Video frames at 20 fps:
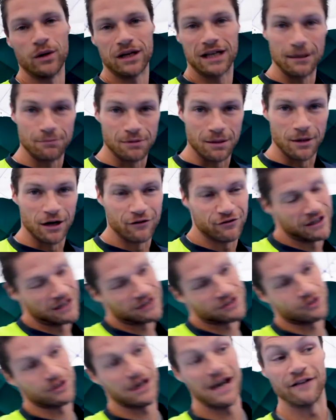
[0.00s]
we keep them over
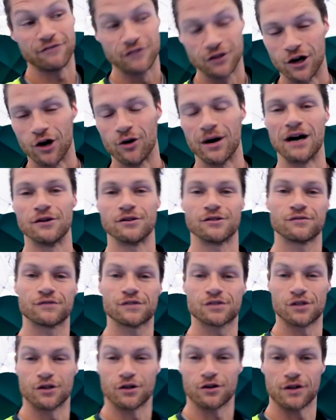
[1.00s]
there, so they have to go out of the
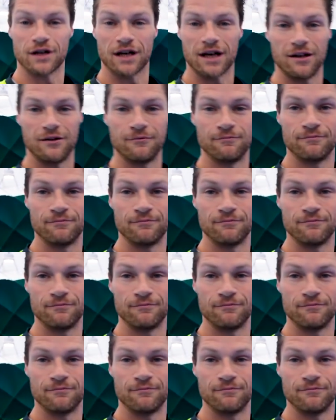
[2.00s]
circle again.